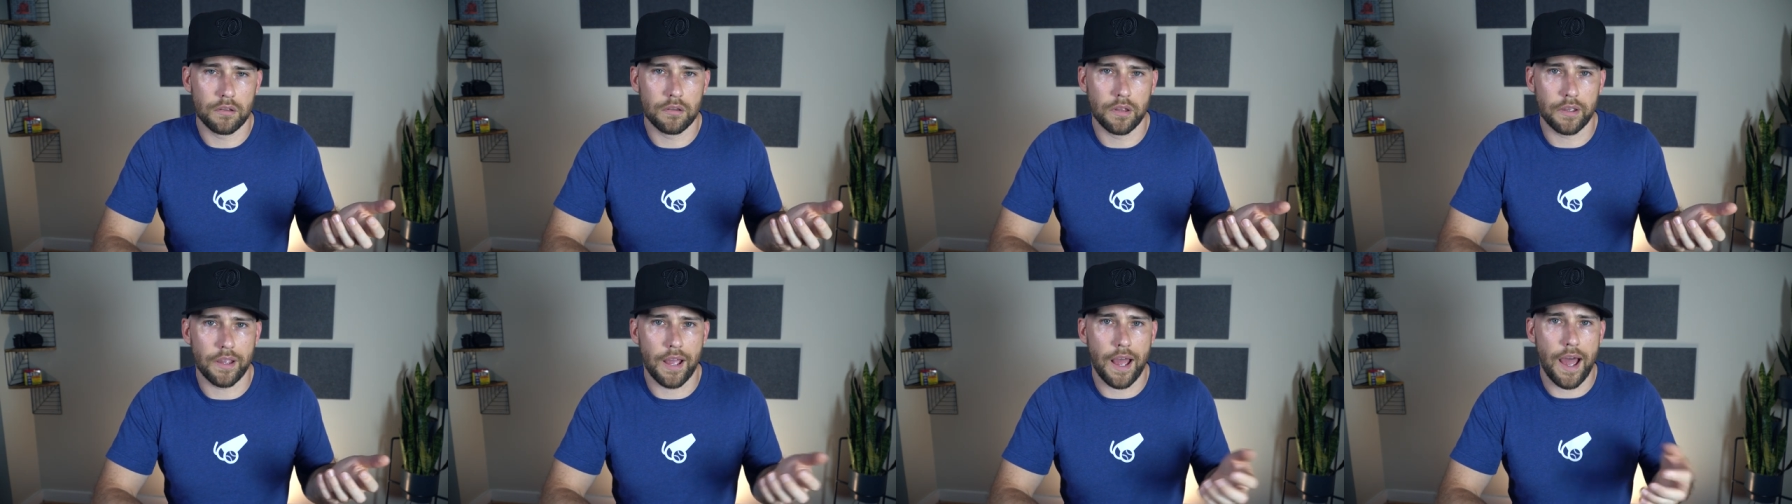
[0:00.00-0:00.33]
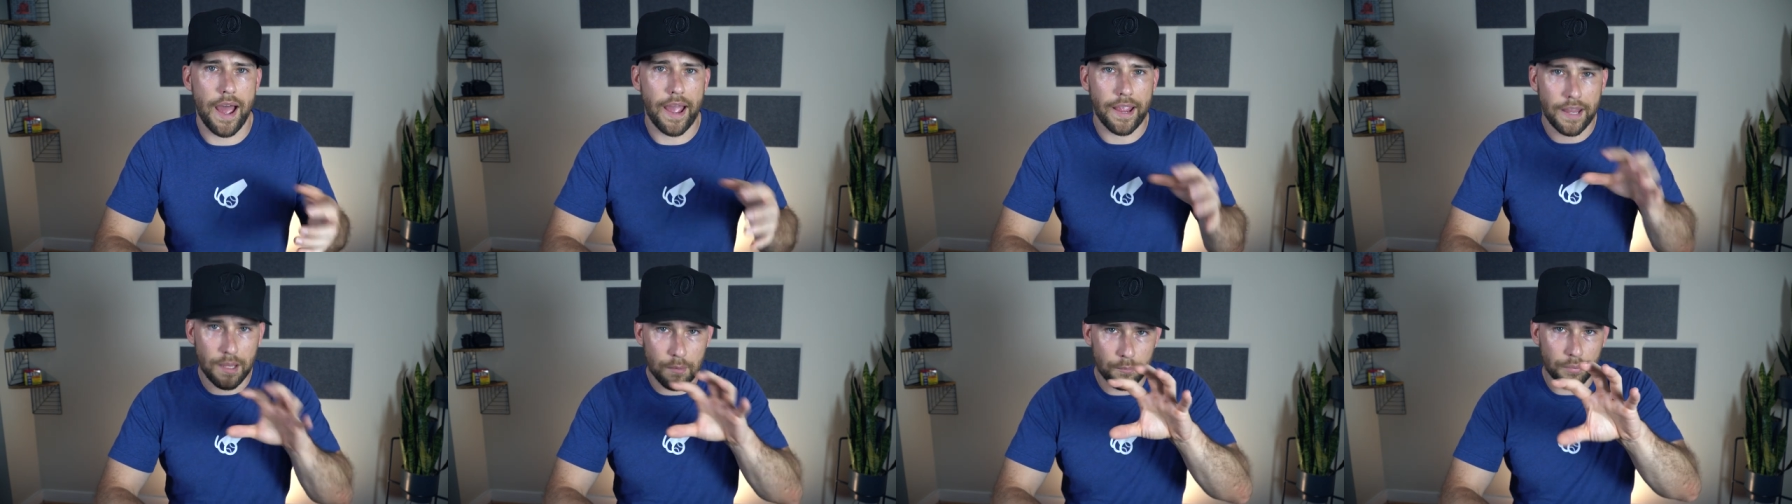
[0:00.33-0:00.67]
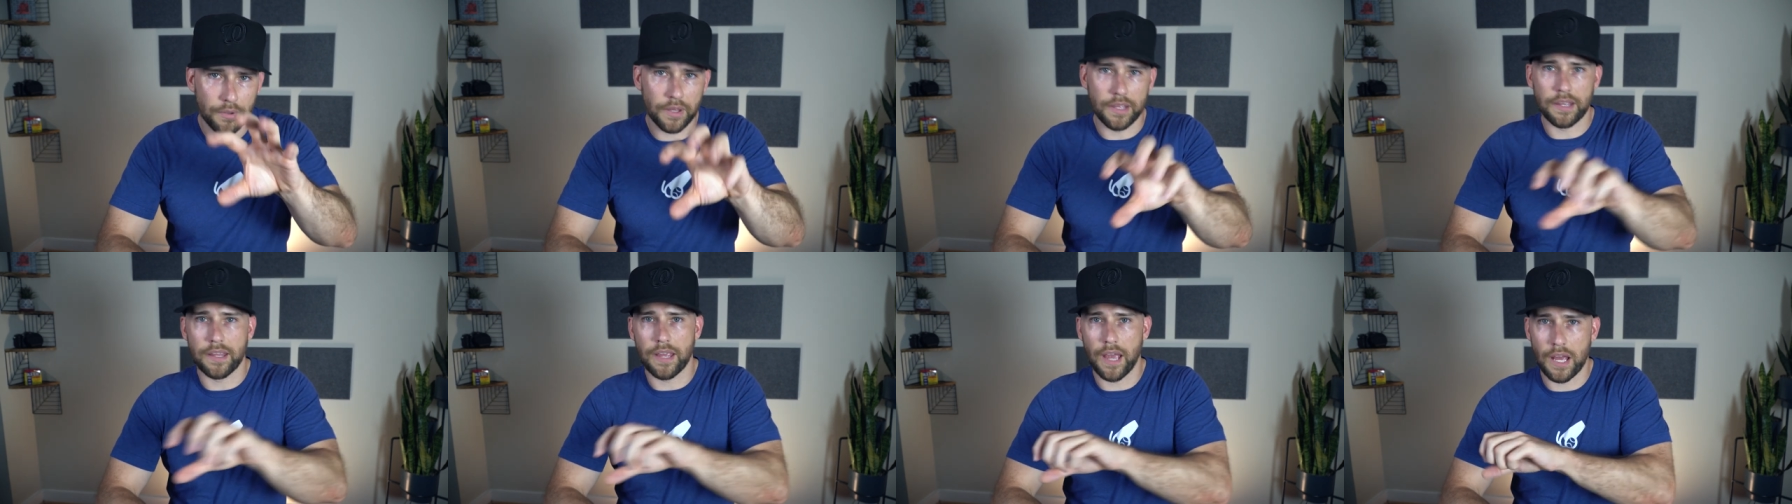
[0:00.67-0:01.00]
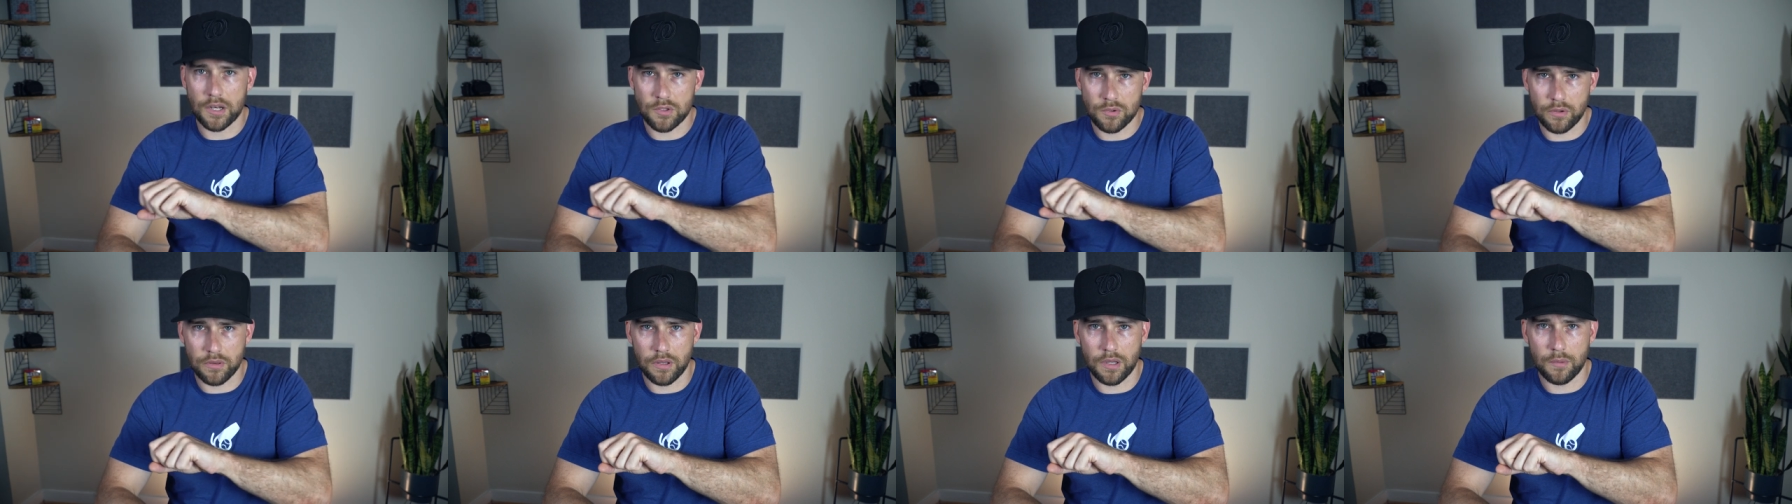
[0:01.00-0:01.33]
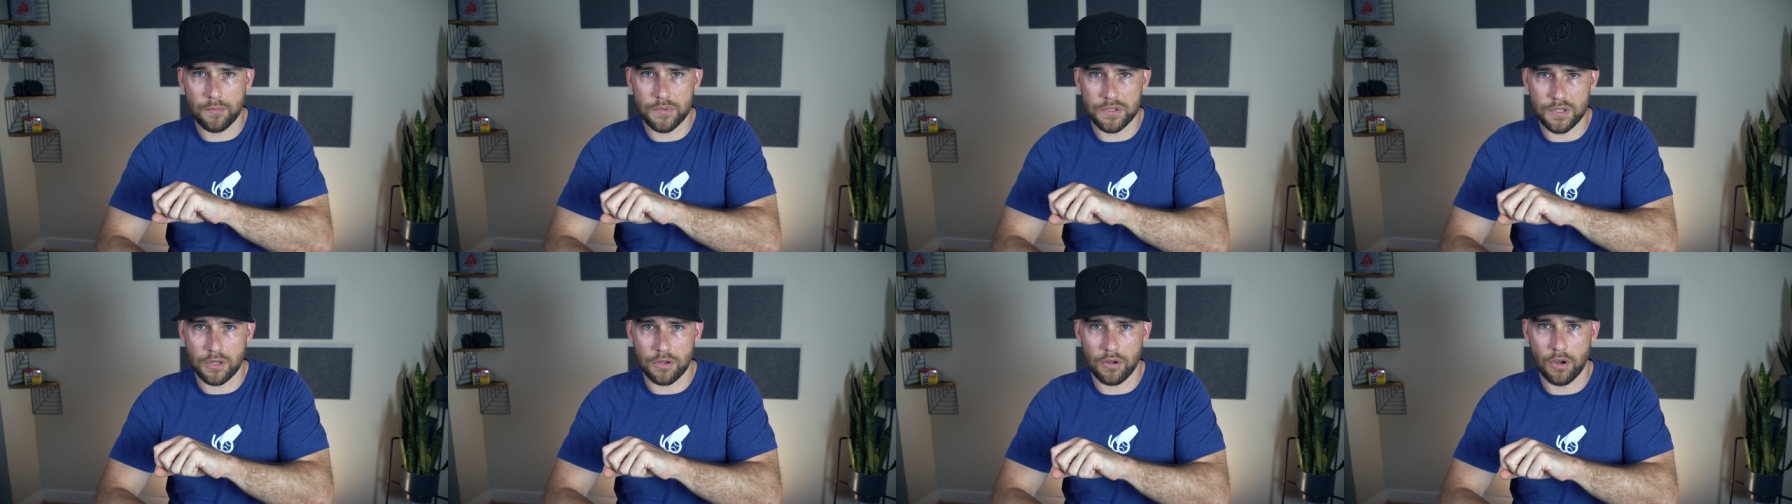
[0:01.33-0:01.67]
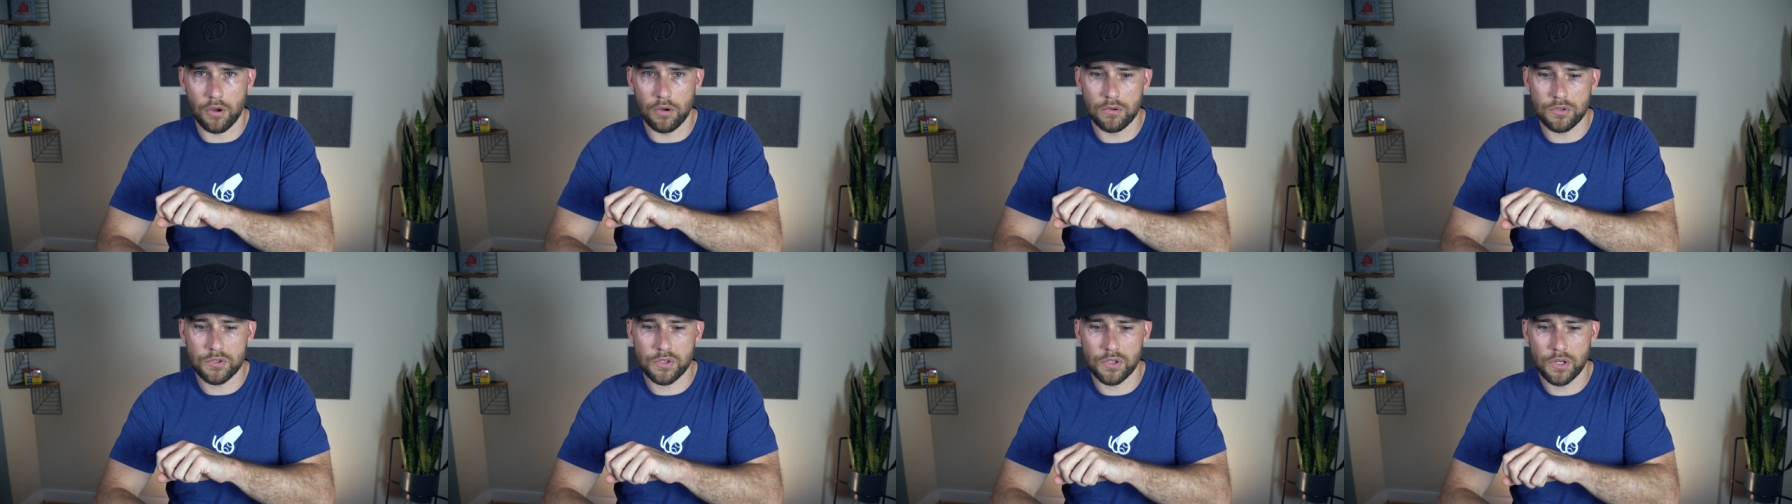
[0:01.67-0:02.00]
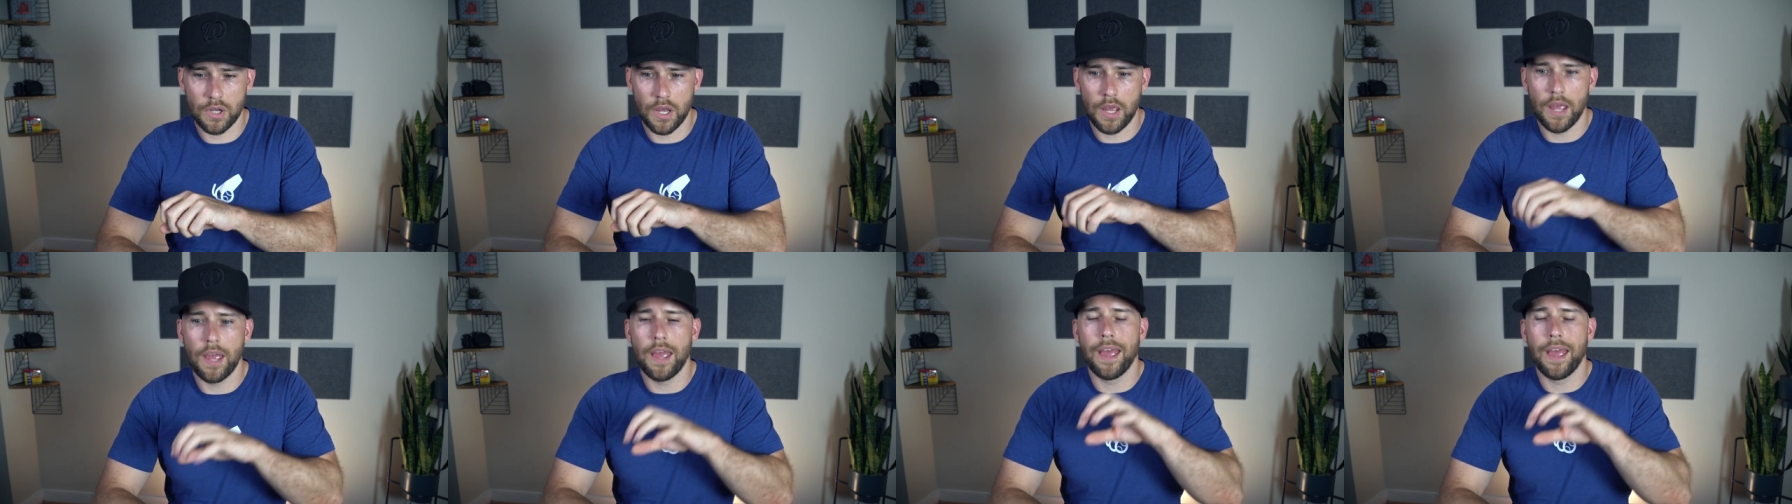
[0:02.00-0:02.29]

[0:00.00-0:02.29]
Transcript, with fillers: Like I can play catch with him as a coach